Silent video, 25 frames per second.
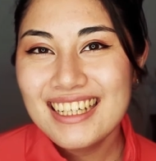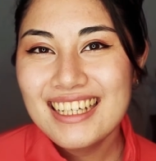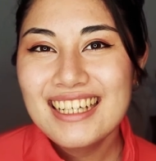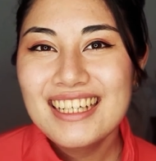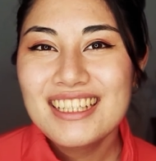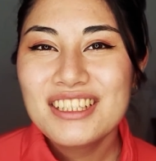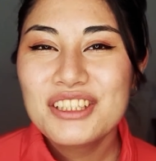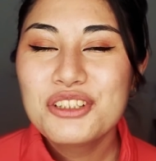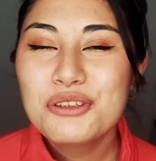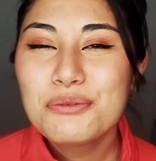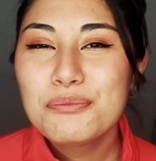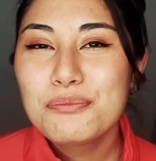
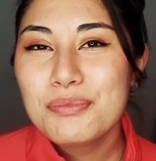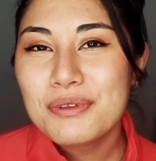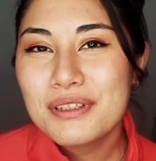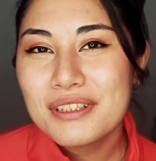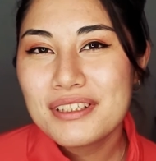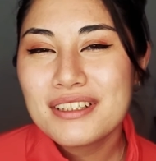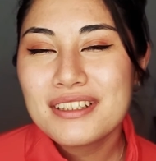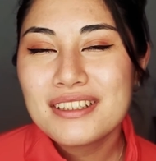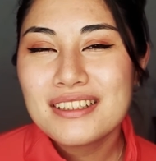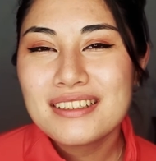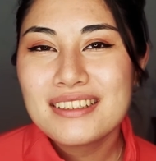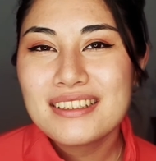to
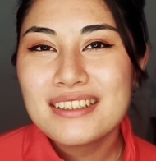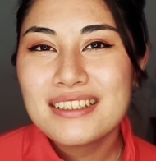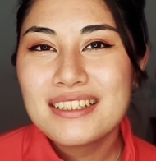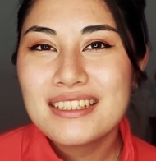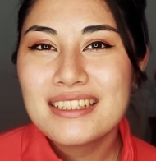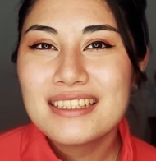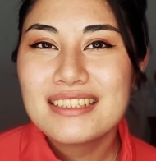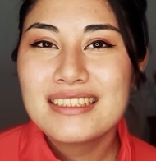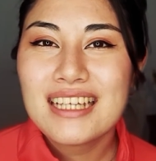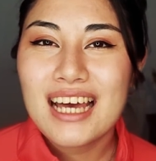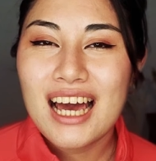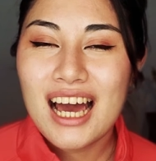build
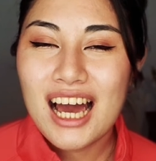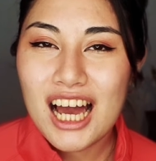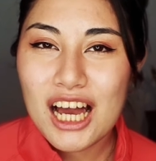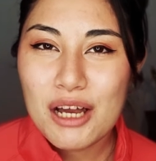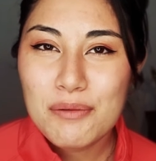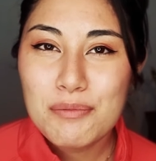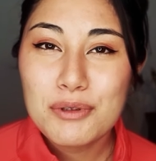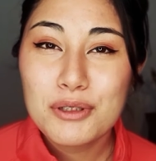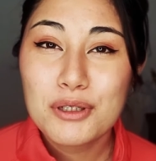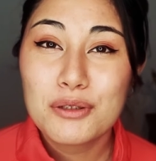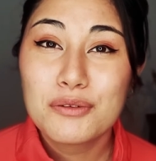this habit of